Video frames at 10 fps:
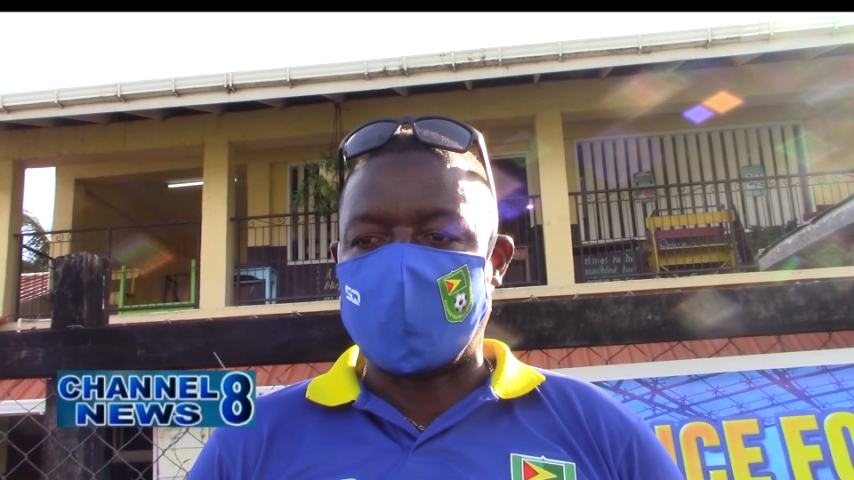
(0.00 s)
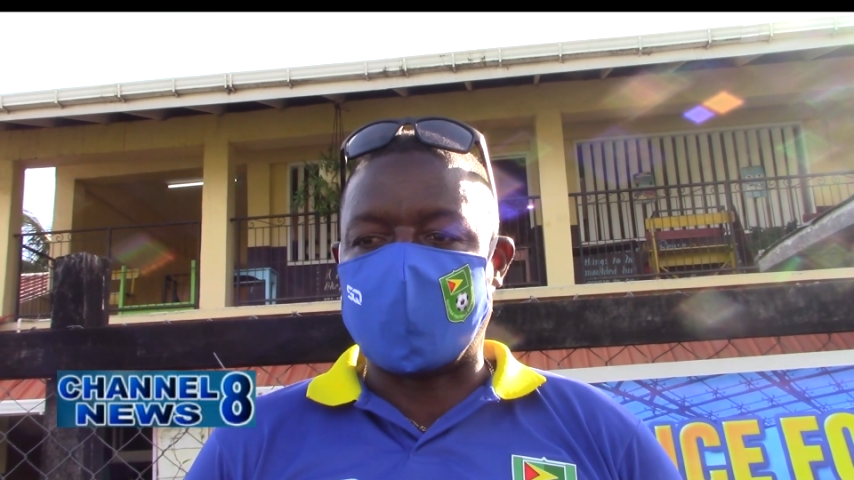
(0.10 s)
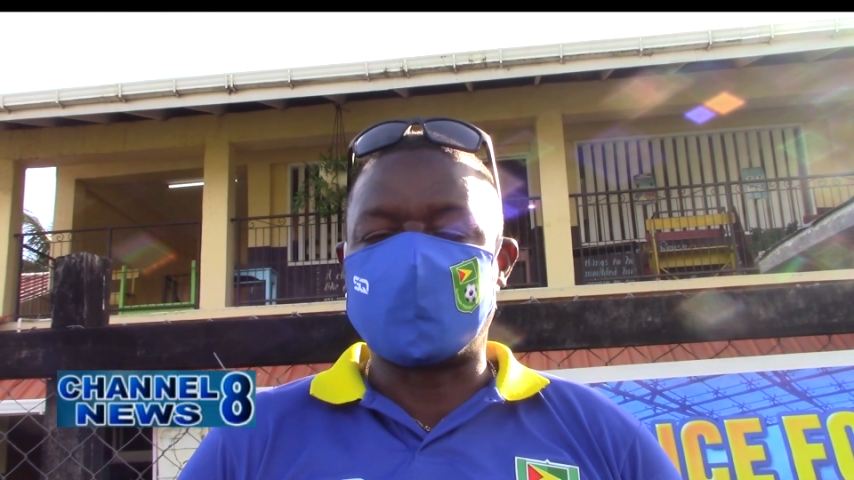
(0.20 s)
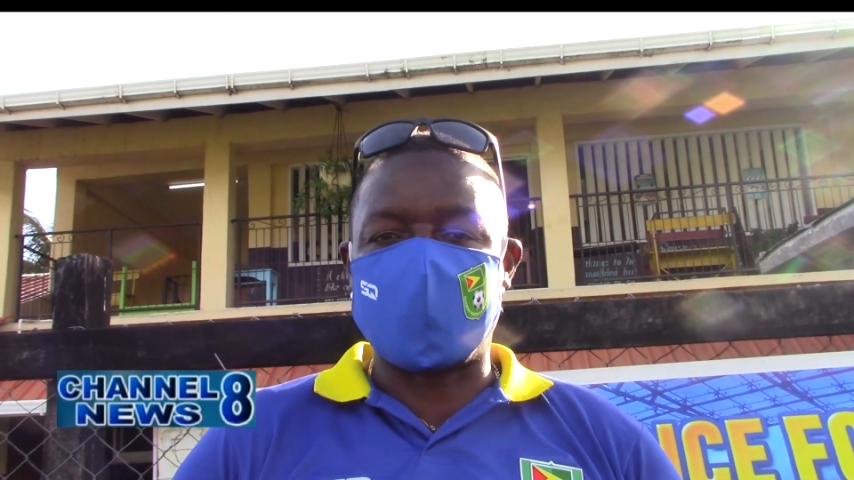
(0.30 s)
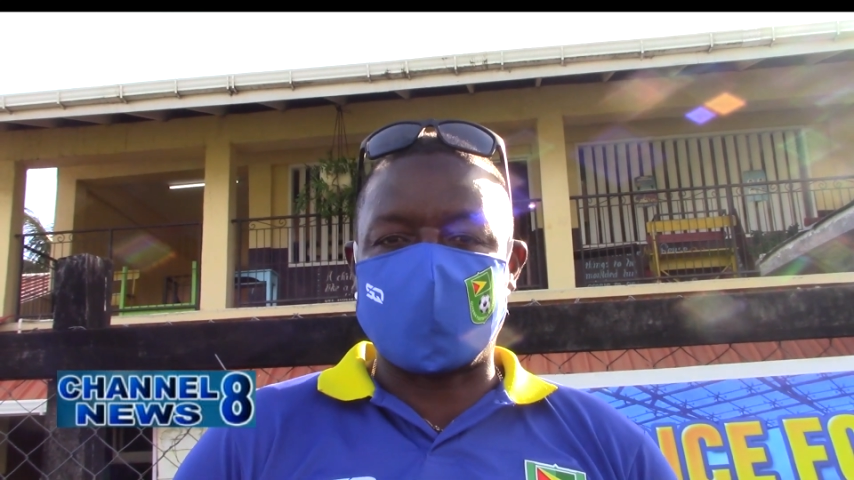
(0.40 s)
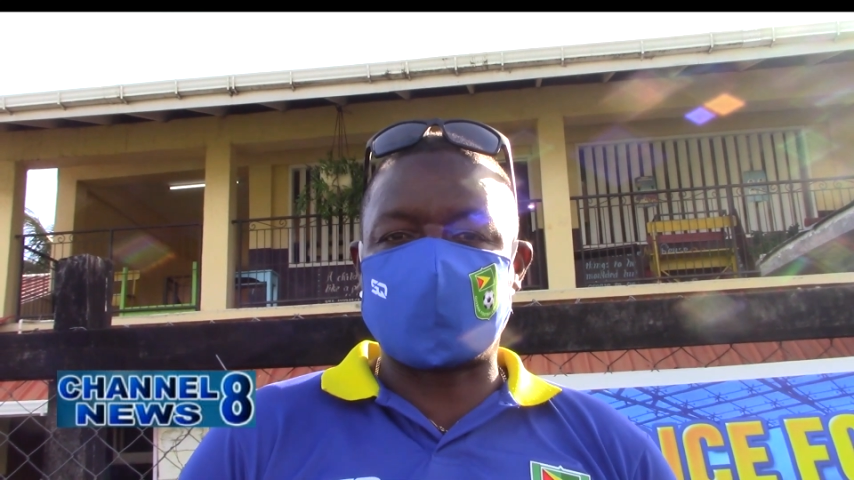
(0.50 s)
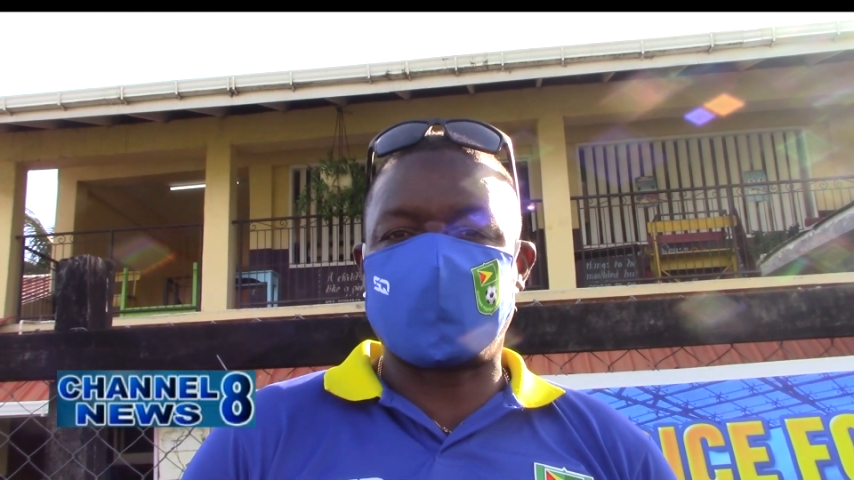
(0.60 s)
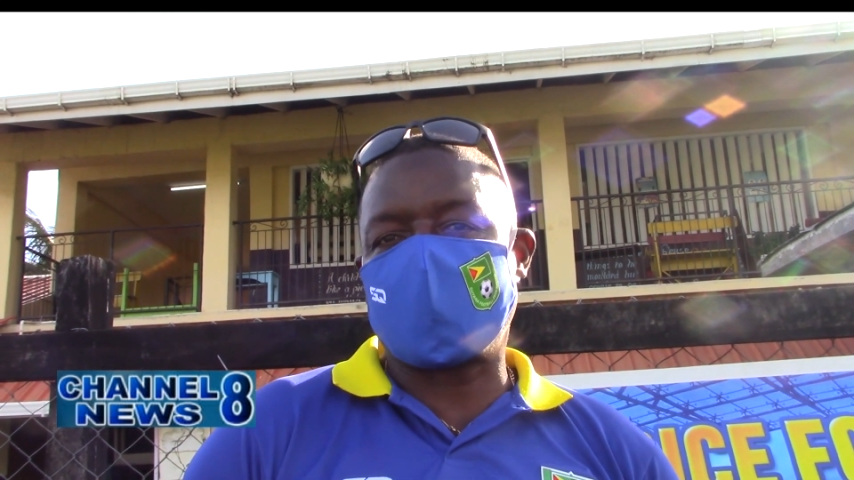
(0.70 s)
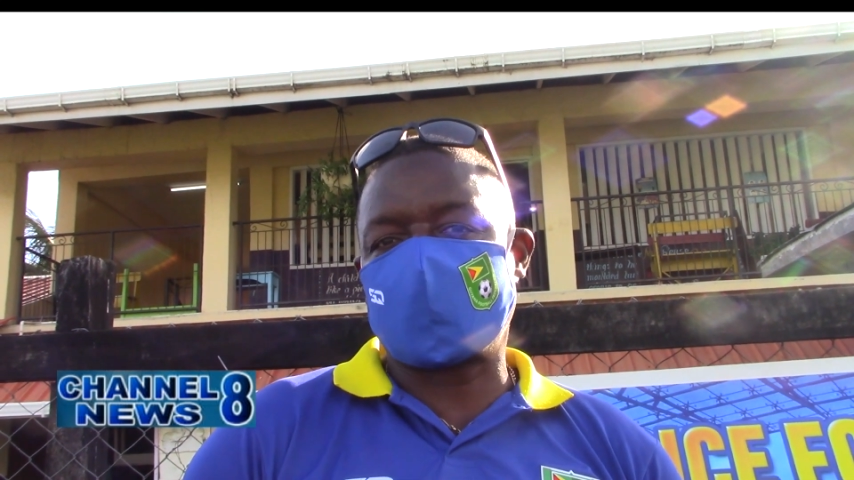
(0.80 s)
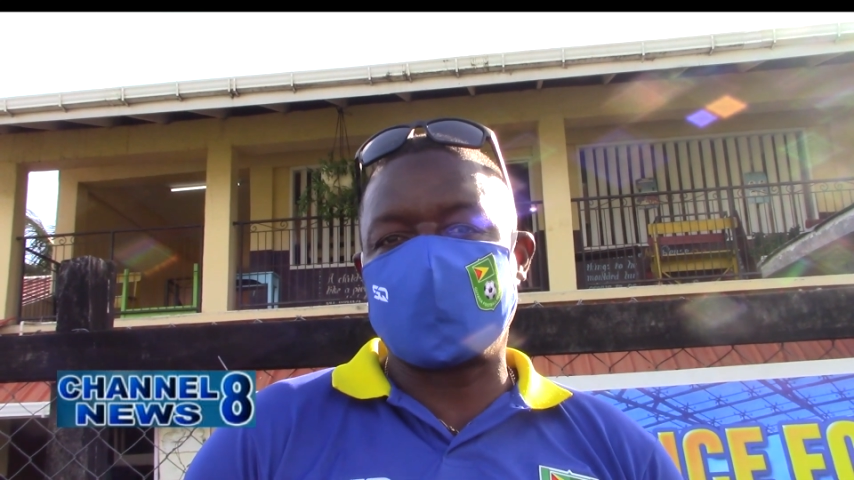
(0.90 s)
and mass
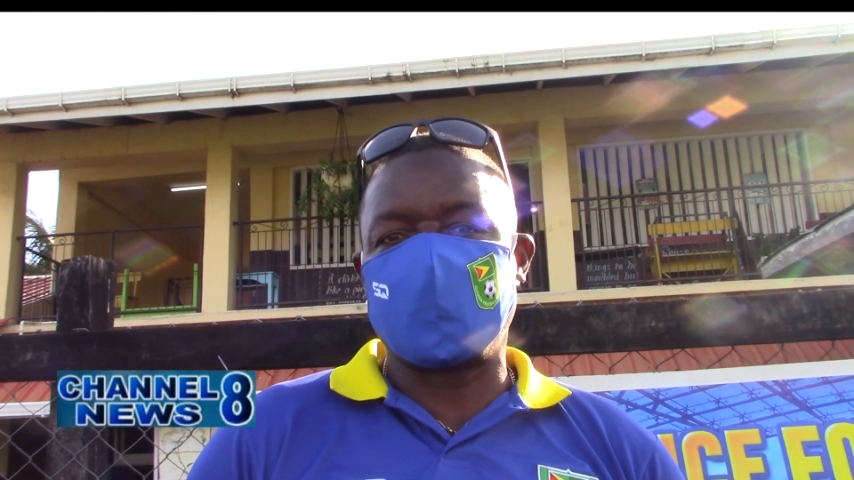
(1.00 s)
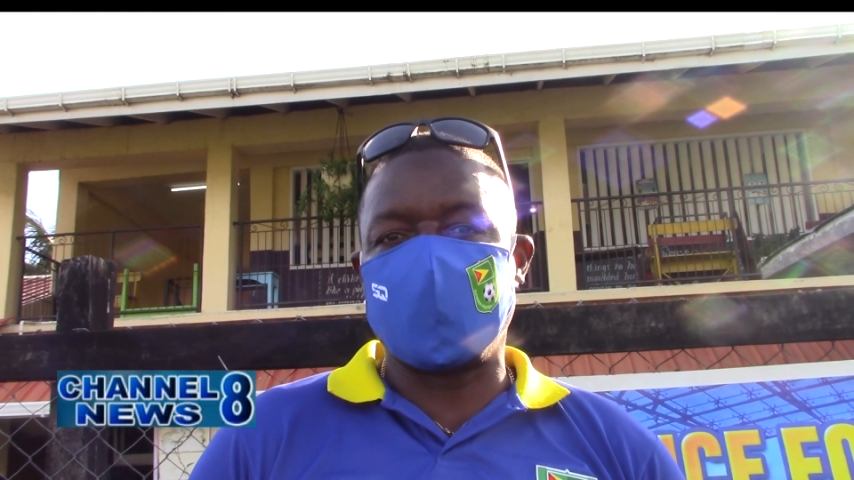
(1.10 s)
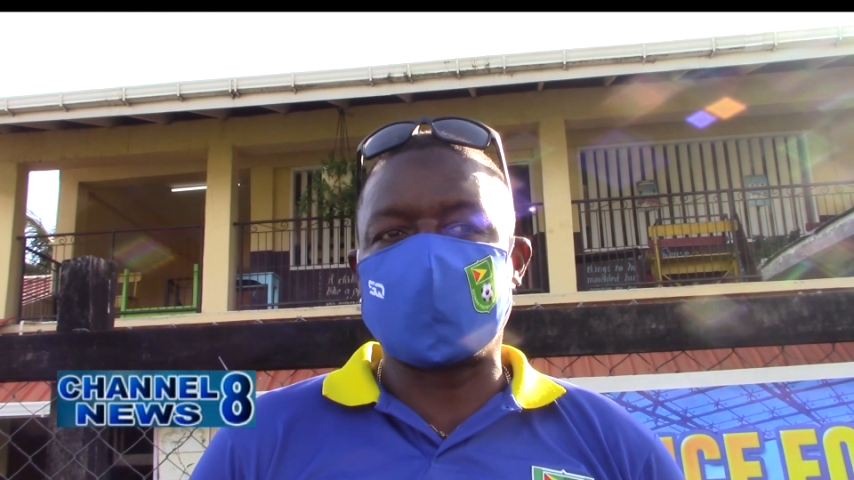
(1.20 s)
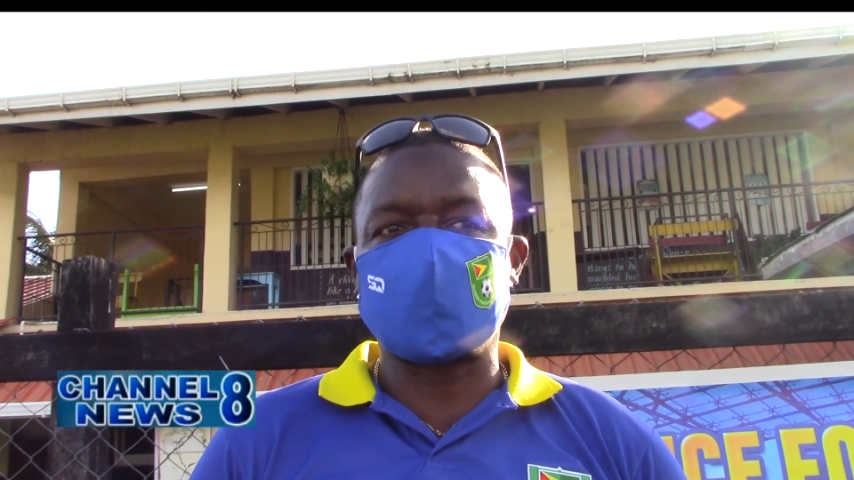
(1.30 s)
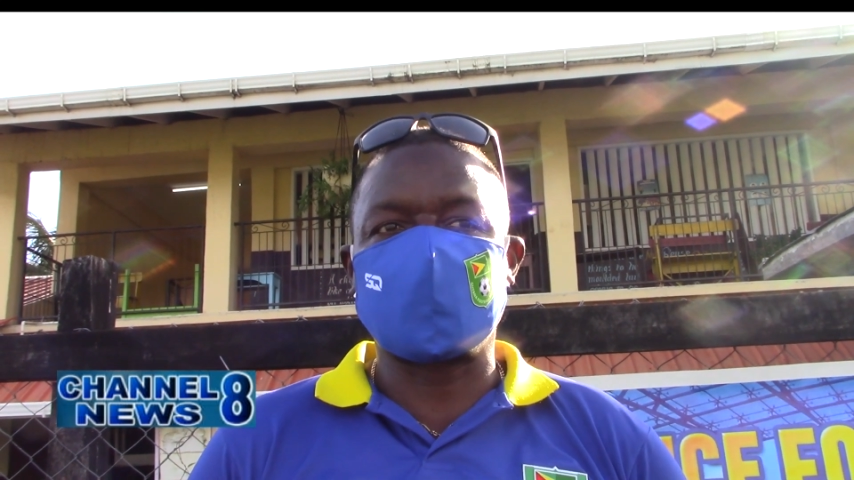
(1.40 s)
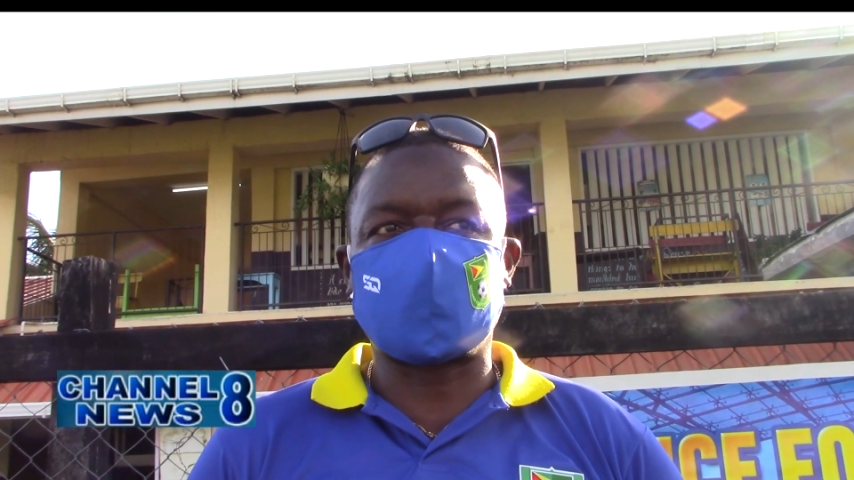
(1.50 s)
participation.